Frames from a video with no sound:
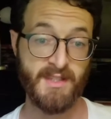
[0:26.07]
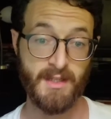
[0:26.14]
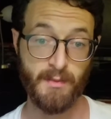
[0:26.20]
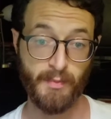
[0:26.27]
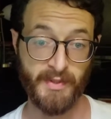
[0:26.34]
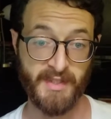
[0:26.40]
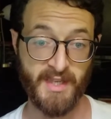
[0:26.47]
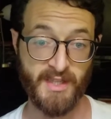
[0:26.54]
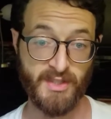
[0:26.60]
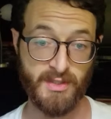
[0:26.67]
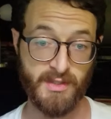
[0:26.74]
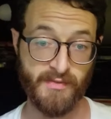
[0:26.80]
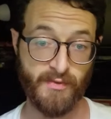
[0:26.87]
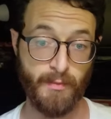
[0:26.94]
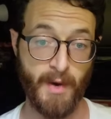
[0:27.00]

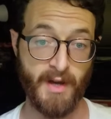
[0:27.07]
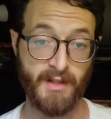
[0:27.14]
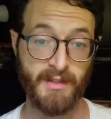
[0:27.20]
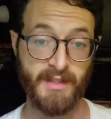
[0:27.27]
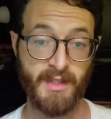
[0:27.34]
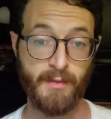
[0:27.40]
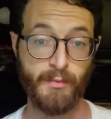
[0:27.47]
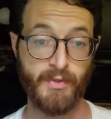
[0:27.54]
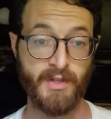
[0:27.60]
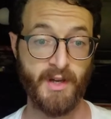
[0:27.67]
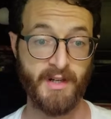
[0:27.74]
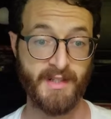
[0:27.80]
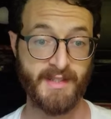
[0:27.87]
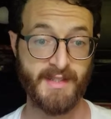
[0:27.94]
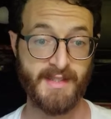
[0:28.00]
implications for modeling
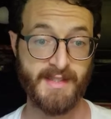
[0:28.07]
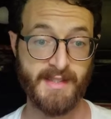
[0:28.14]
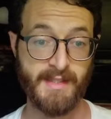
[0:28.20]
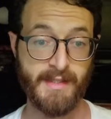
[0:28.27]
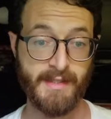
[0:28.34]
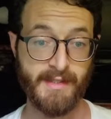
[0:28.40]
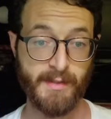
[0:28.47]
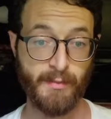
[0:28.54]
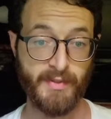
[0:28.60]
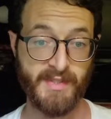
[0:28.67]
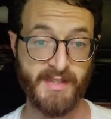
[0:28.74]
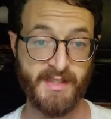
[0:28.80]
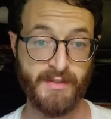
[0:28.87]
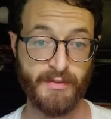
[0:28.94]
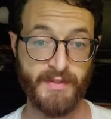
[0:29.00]
embryonic disease and
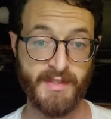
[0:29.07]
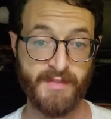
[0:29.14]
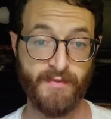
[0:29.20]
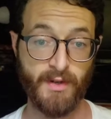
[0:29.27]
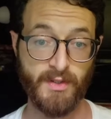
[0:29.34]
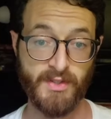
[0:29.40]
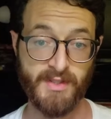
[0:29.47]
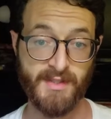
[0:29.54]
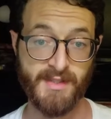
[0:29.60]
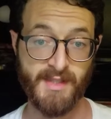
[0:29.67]
placental dysfunctions,